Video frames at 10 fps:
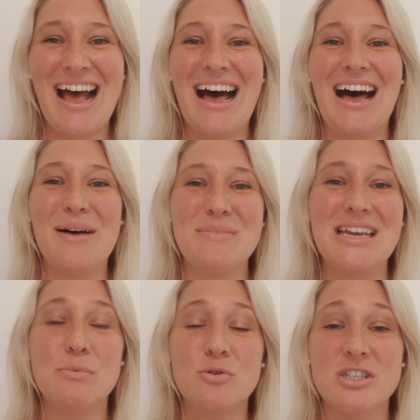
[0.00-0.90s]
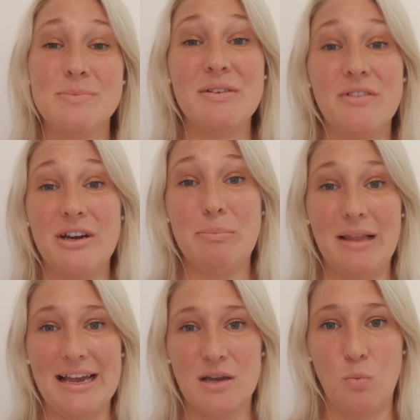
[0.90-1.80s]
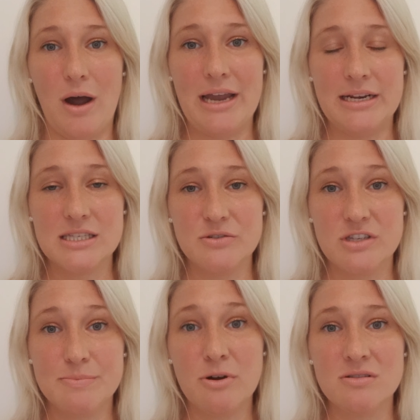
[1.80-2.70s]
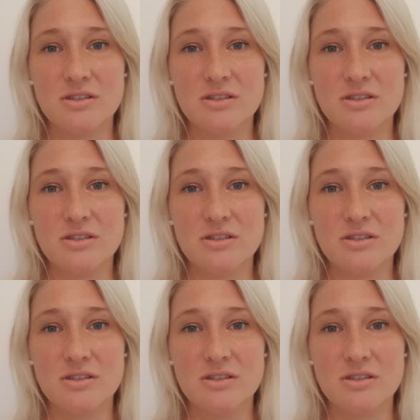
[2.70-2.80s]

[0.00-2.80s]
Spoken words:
It will just be very black and white in its response.